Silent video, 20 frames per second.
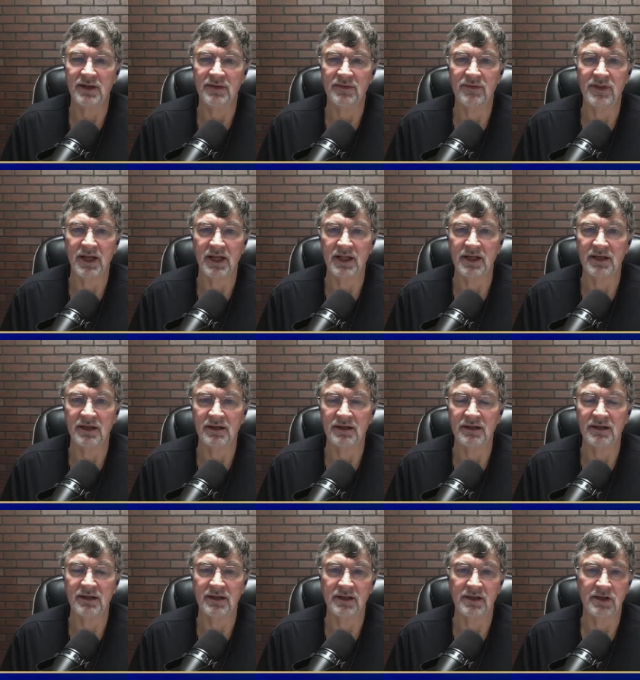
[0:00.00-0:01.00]
Then they
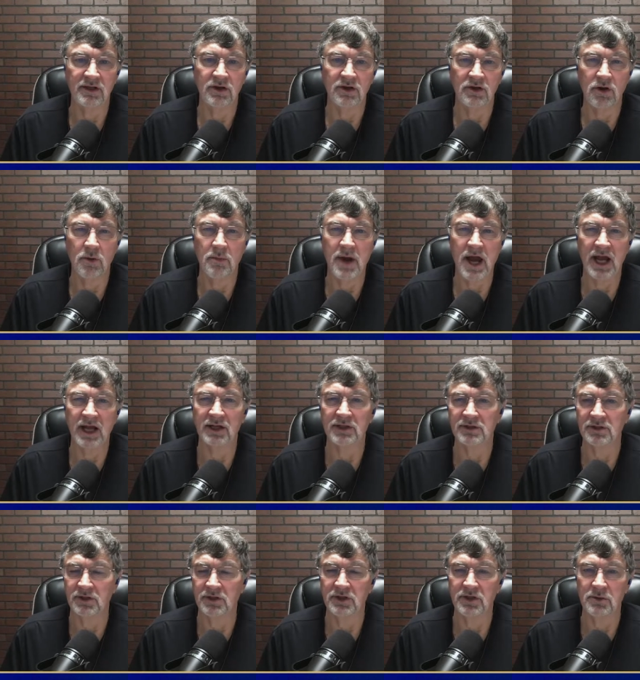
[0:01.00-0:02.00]
can go
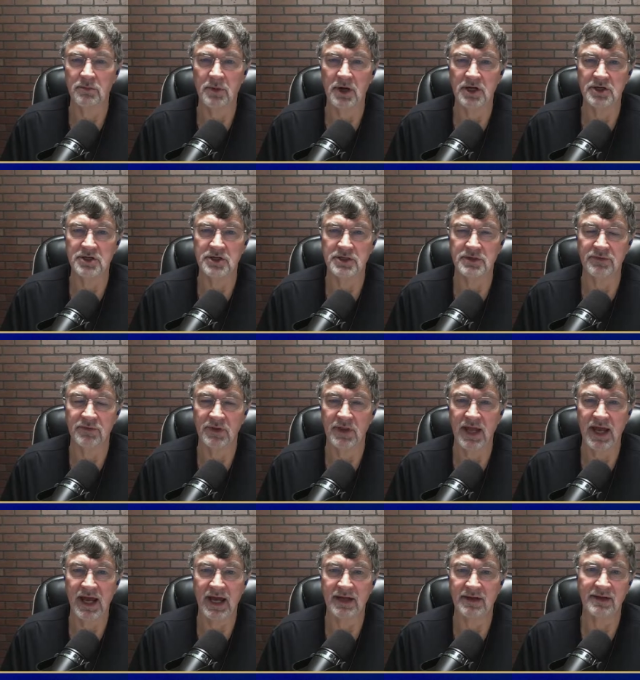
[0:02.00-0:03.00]
back and look at their
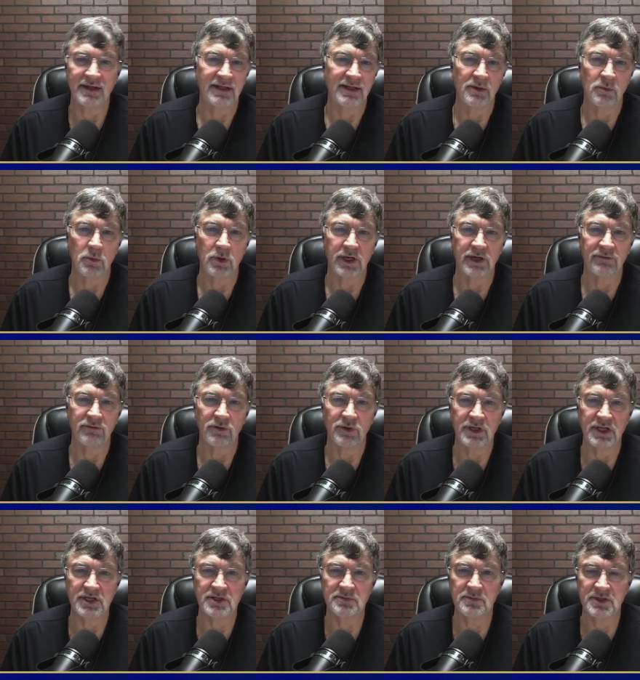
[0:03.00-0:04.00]
budgets for that to get
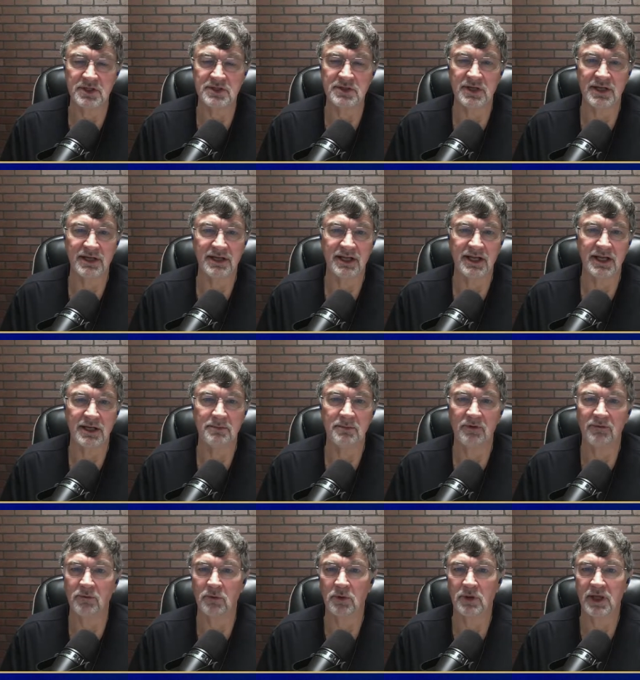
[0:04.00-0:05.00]
whatever easements they
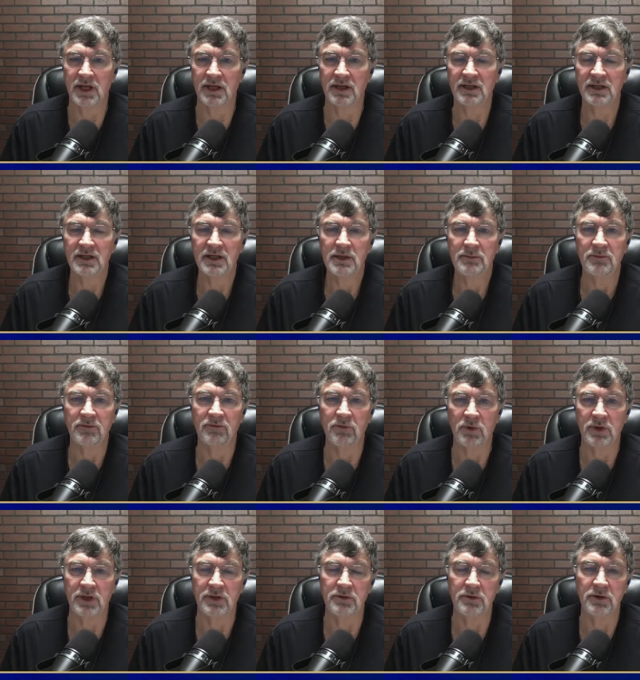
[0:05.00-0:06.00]
need before they
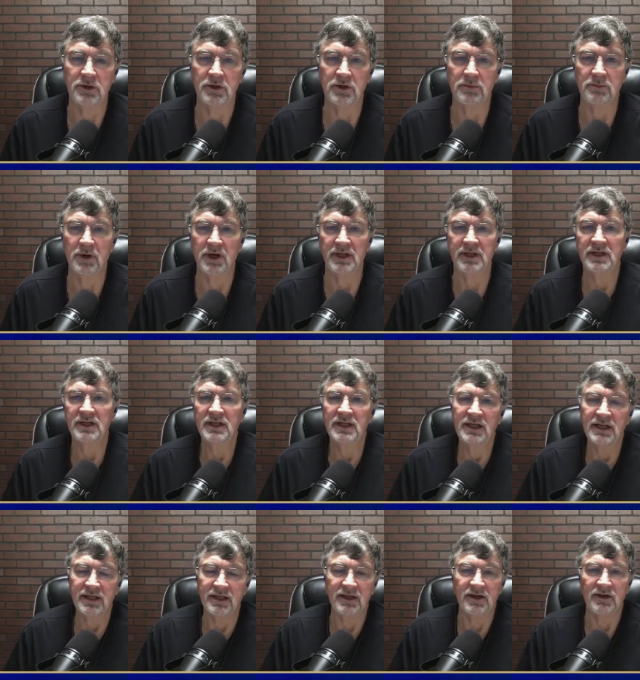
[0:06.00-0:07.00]
drill.
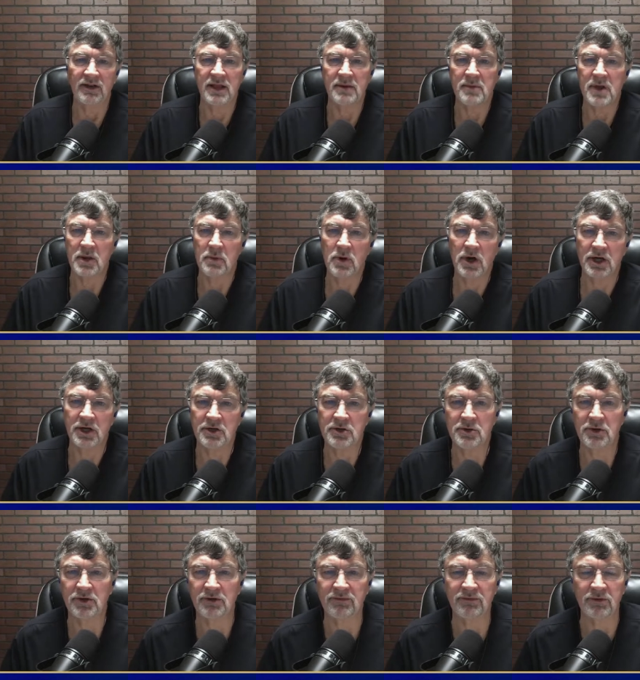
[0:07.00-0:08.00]
But they may
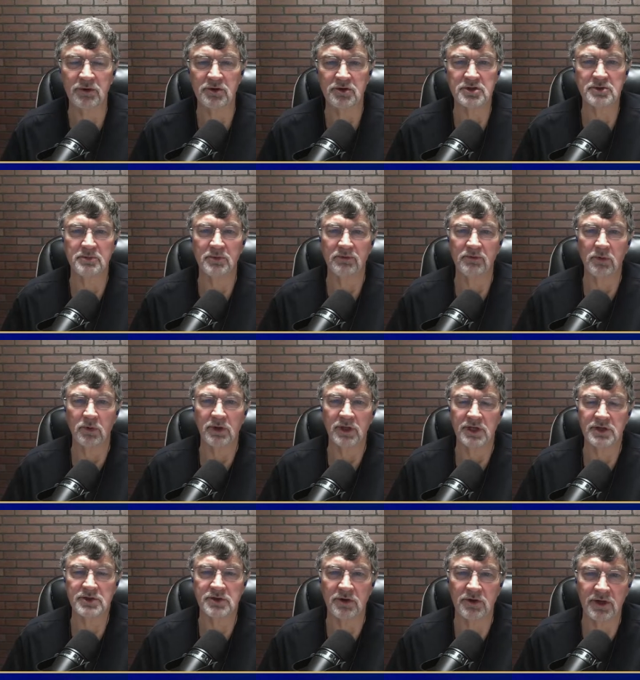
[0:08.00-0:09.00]
want to drill first
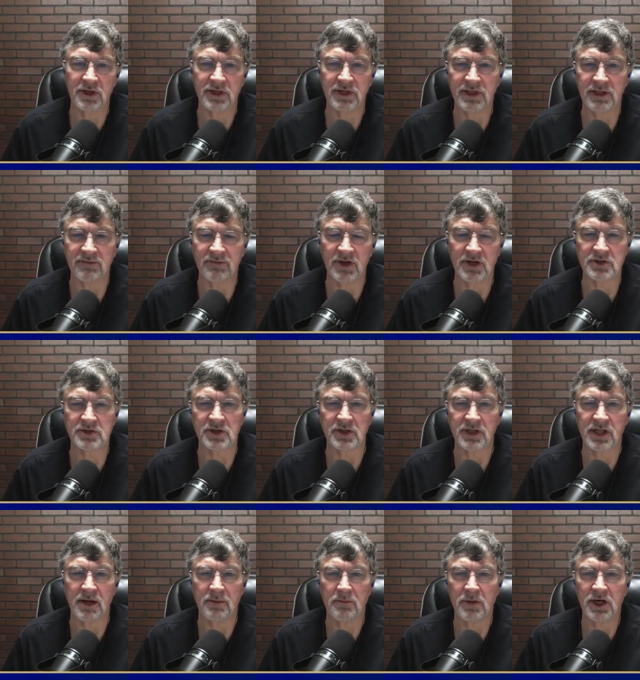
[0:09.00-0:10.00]
before they start
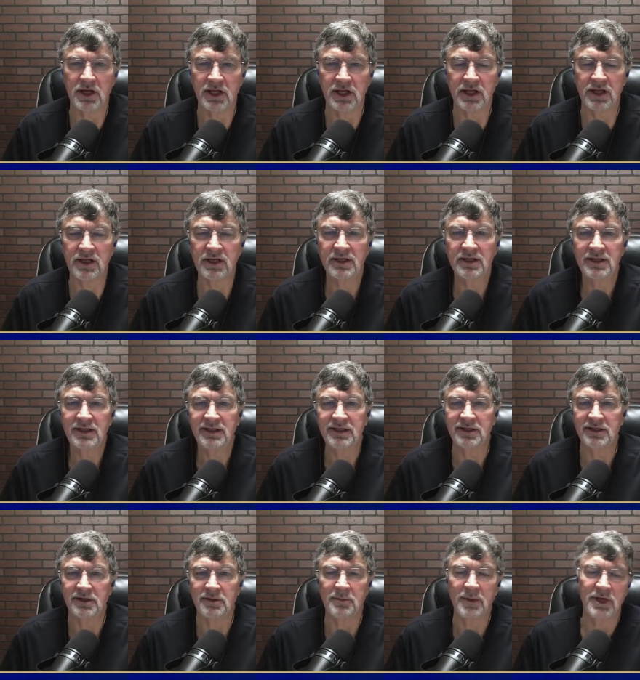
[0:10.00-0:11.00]
investing that money,
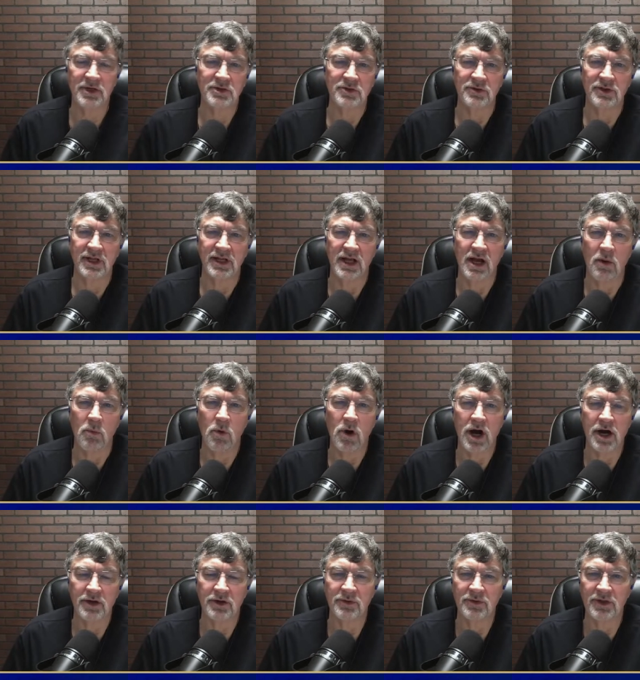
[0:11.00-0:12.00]
make sure they
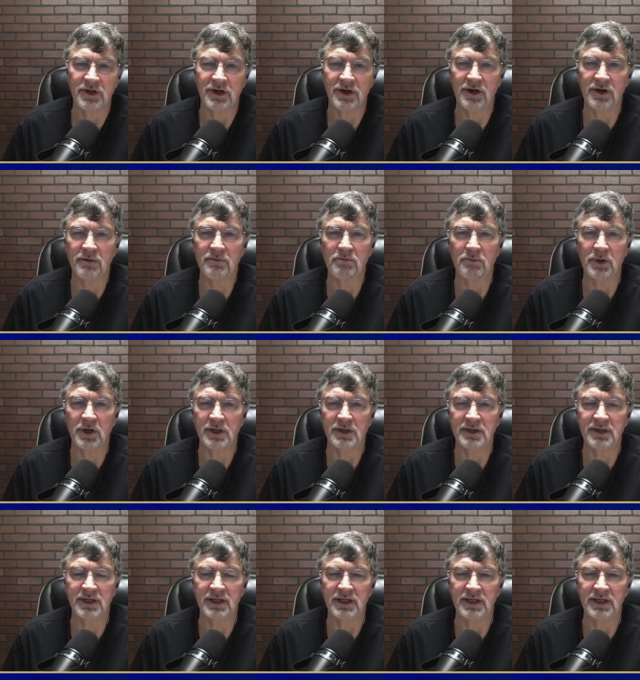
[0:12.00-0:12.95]
got water there.